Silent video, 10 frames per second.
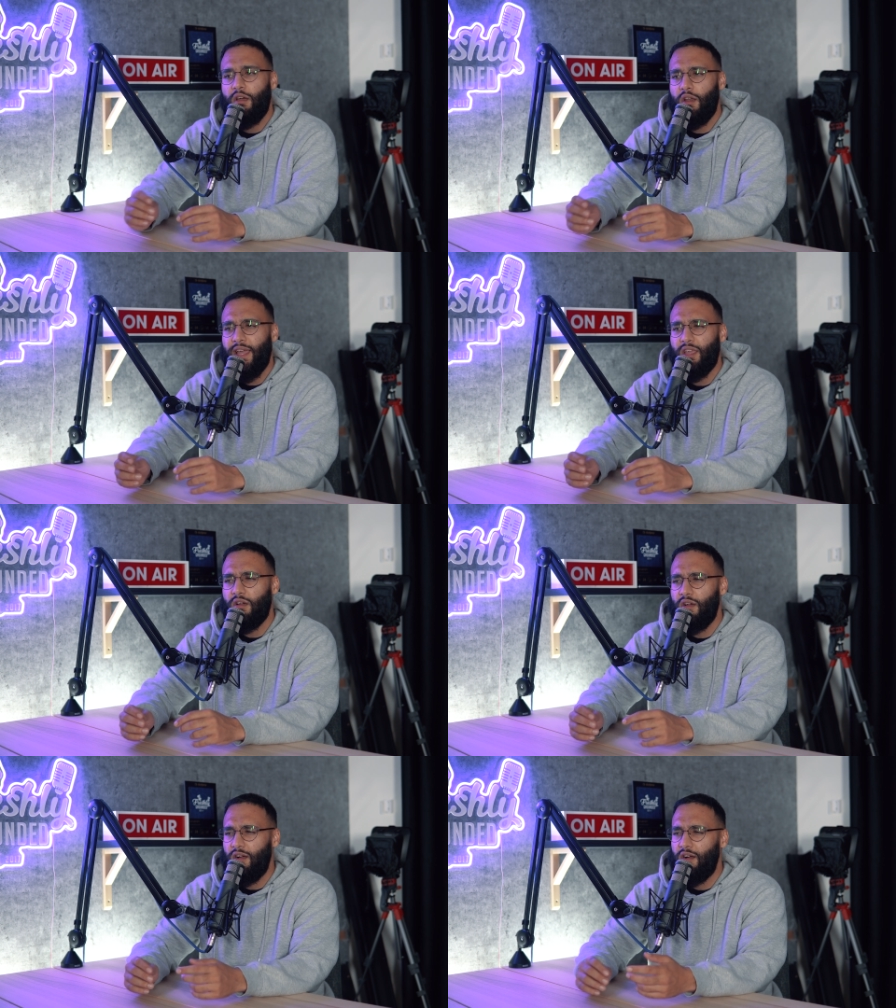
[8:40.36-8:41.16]
like
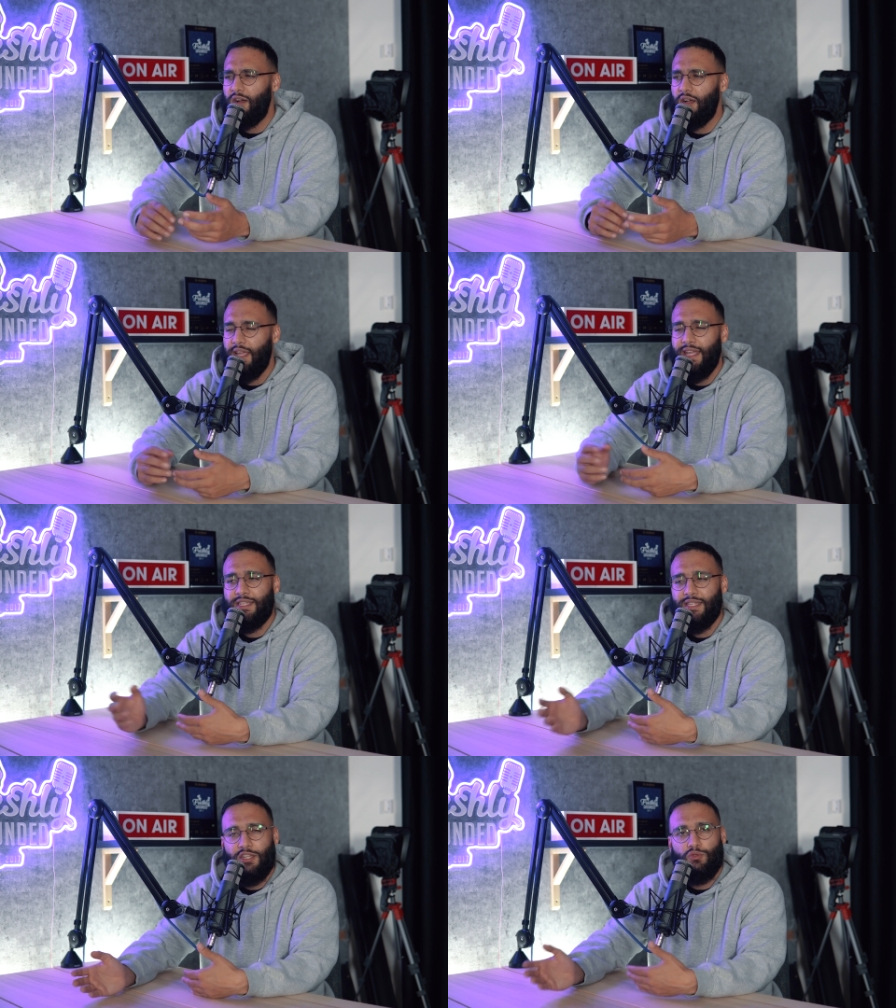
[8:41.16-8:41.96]
uh,
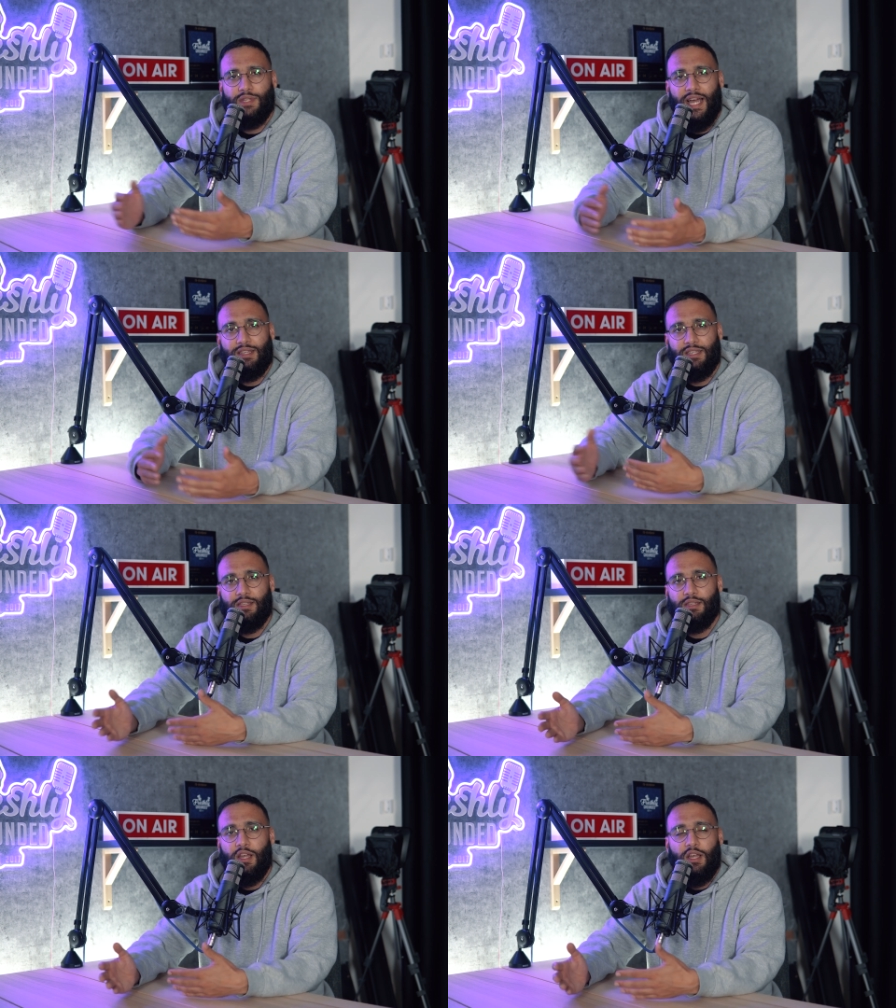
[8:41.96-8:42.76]
international
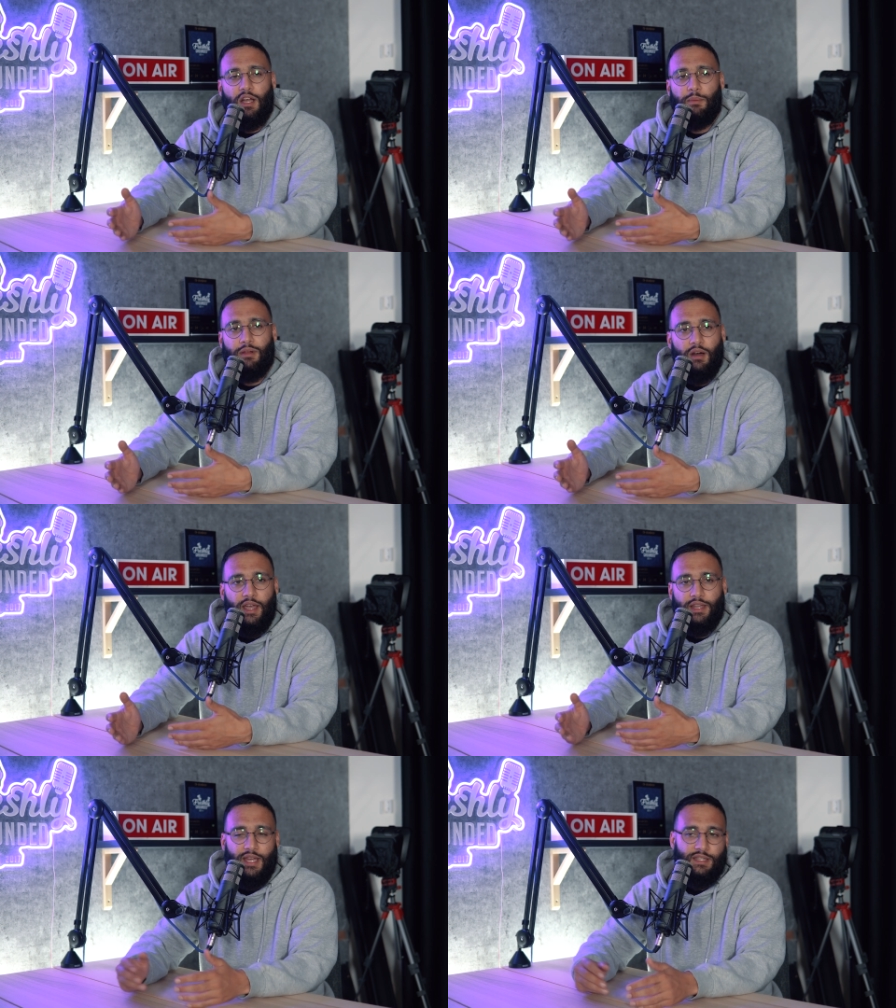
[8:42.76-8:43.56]
taxes
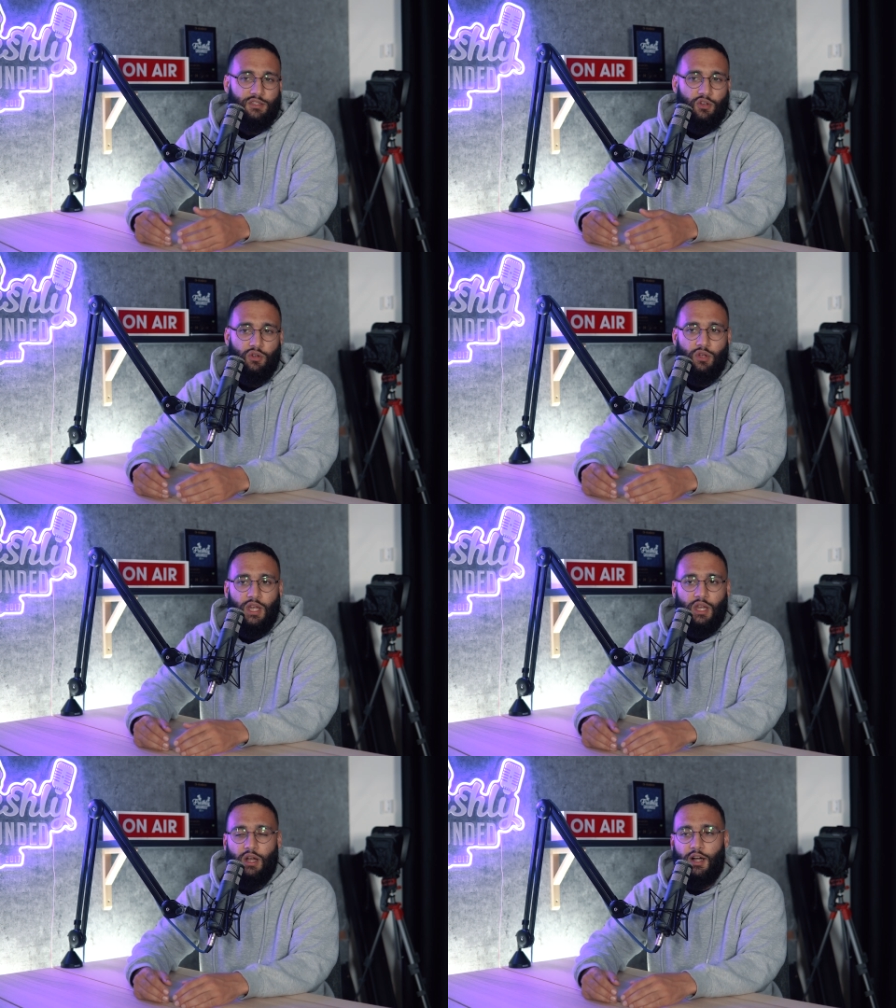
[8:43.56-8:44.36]
applied, and so
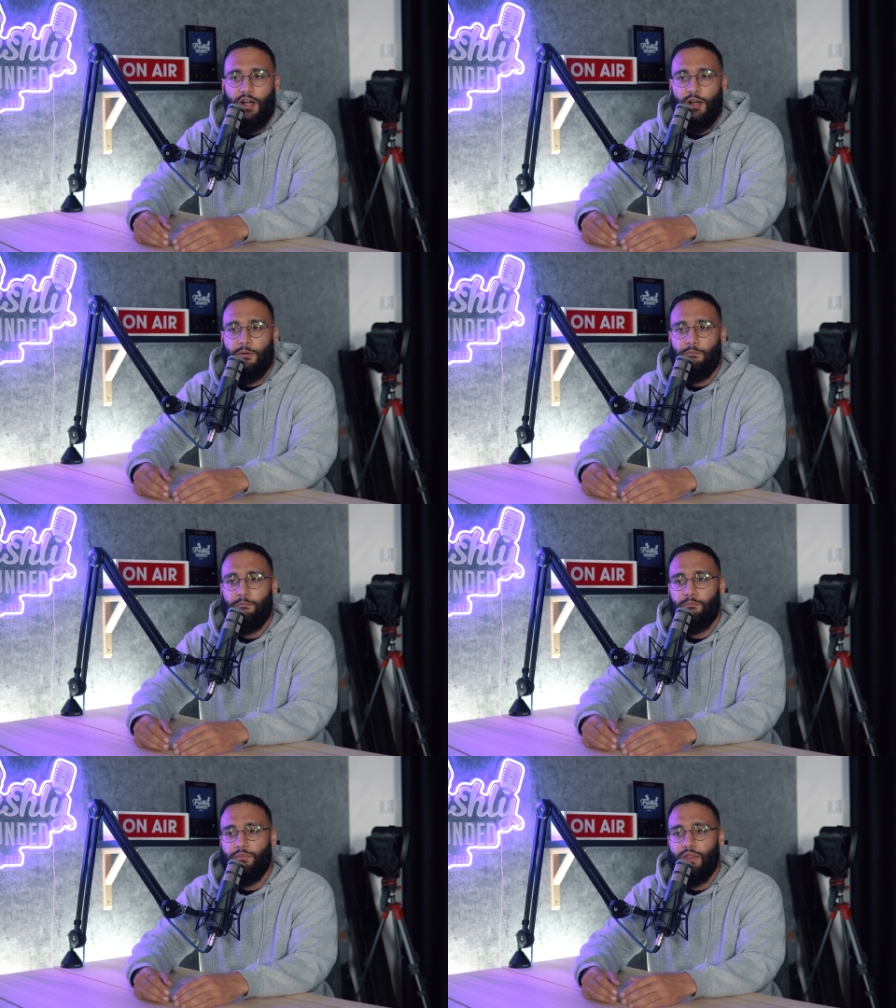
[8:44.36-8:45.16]

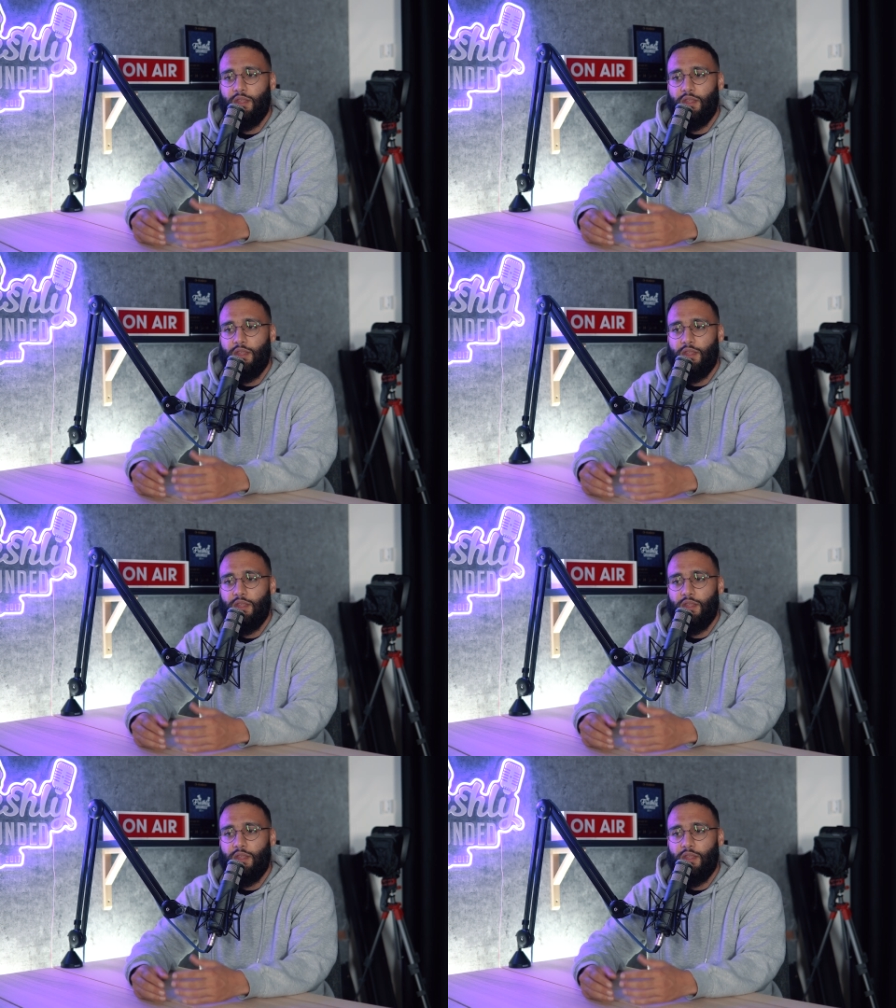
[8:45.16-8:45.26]
um,